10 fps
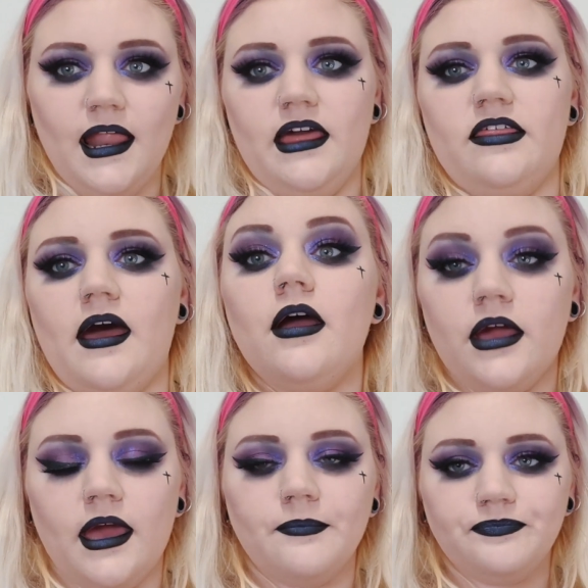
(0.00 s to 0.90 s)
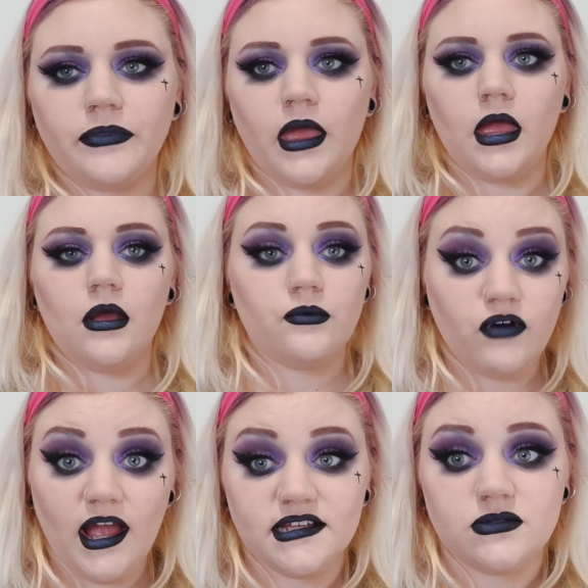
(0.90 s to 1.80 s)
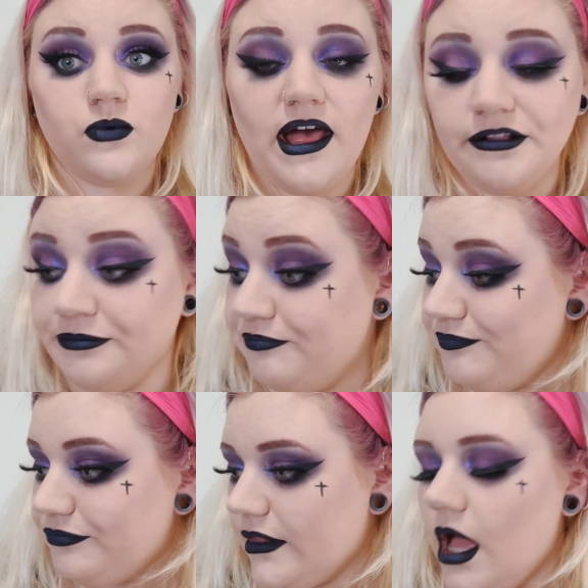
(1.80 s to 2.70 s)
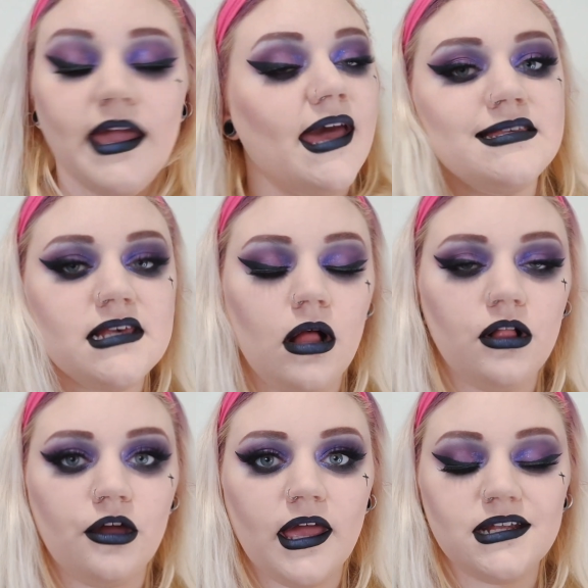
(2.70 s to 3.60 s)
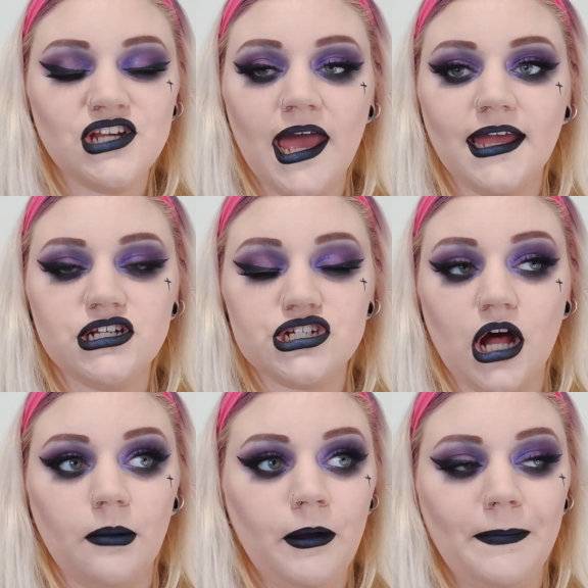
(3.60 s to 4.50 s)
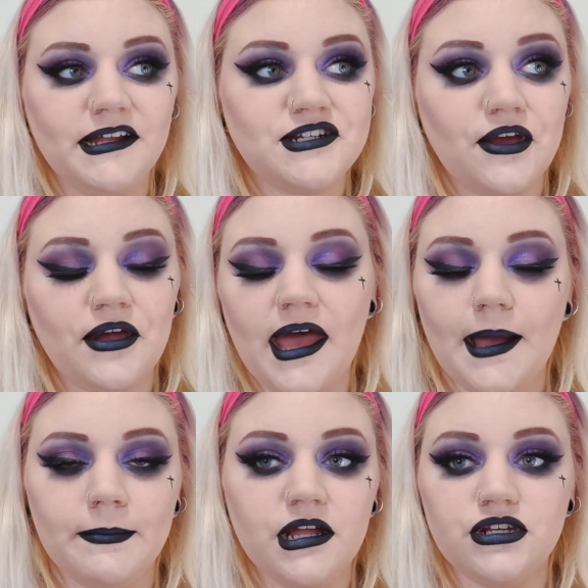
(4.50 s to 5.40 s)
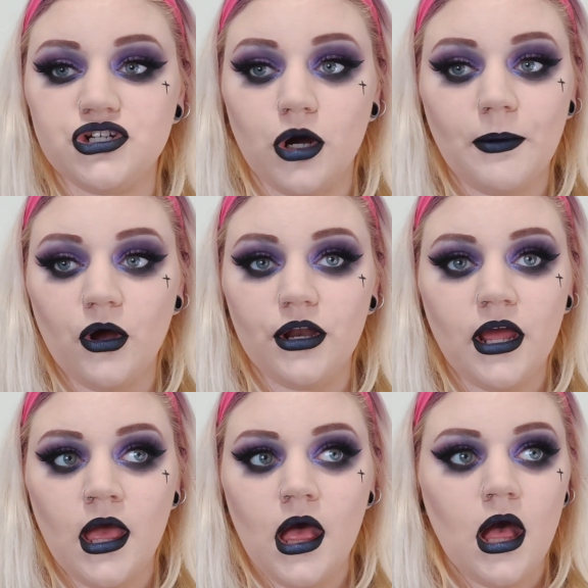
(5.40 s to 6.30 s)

I like that. Okay. Right, well, I guess I'll go get changed. I'll put my choker and my new top on.